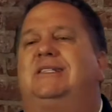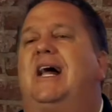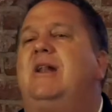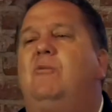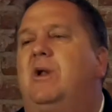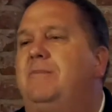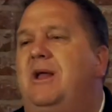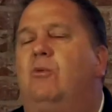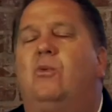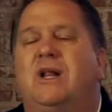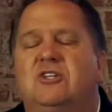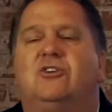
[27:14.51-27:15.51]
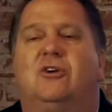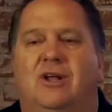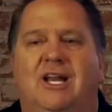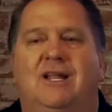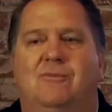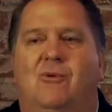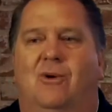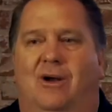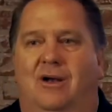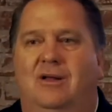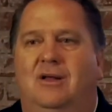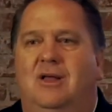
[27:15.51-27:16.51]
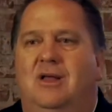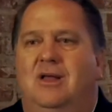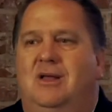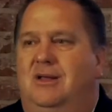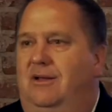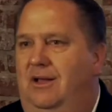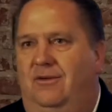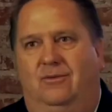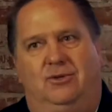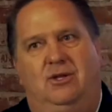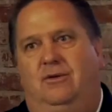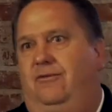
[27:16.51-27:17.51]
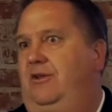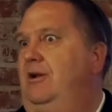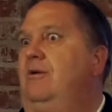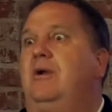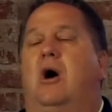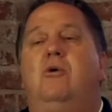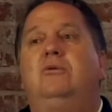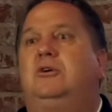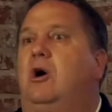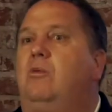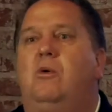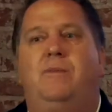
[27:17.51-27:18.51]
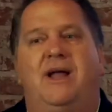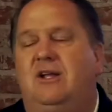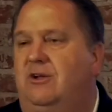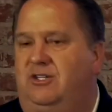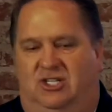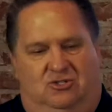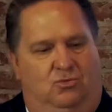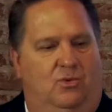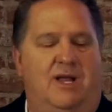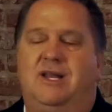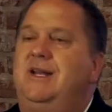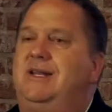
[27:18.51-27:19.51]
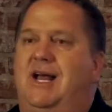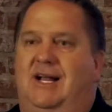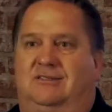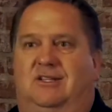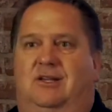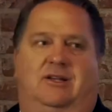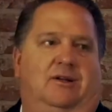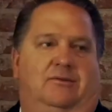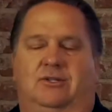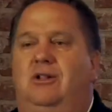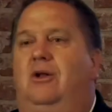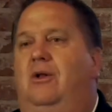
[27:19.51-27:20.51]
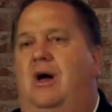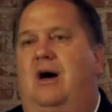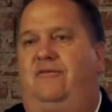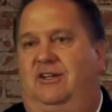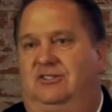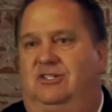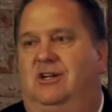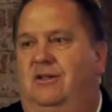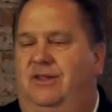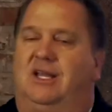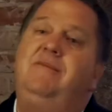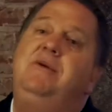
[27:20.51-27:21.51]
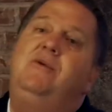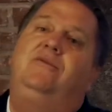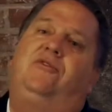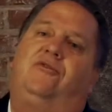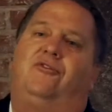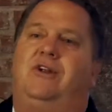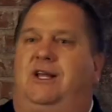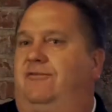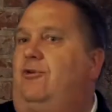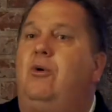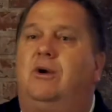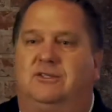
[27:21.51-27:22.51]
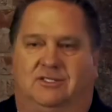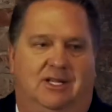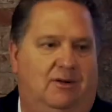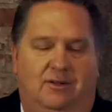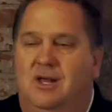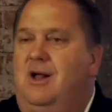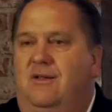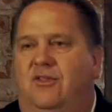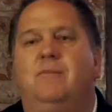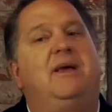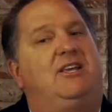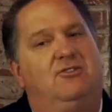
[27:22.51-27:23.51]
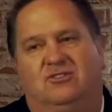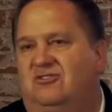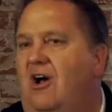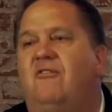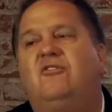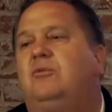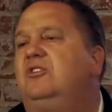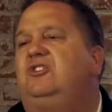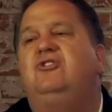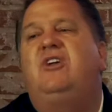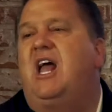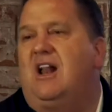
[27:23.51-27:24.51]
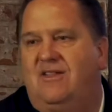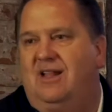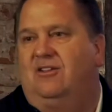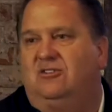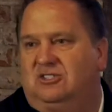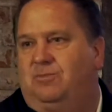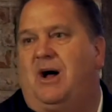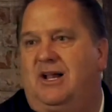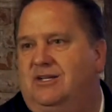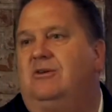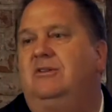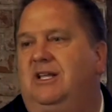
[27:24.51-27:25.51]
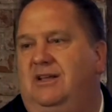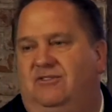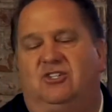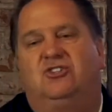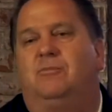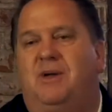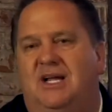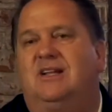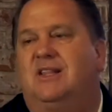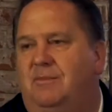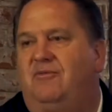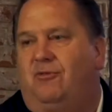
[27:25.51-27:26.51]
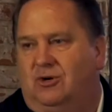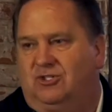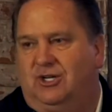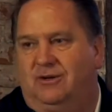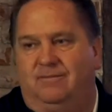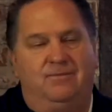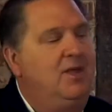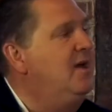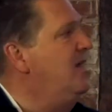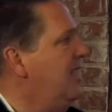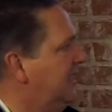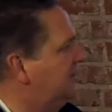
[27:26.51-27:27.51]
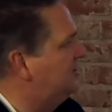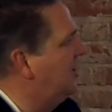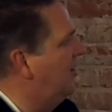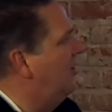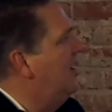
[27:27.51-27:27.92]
I didn't want to be a renter anymore. If you don't own Coldwell Banker, you're just renting a desk, your little office. They give me one for free. Of course, they'll make you as comfortable as you can in that little spot. Don't leave because you're making them a fortune. And so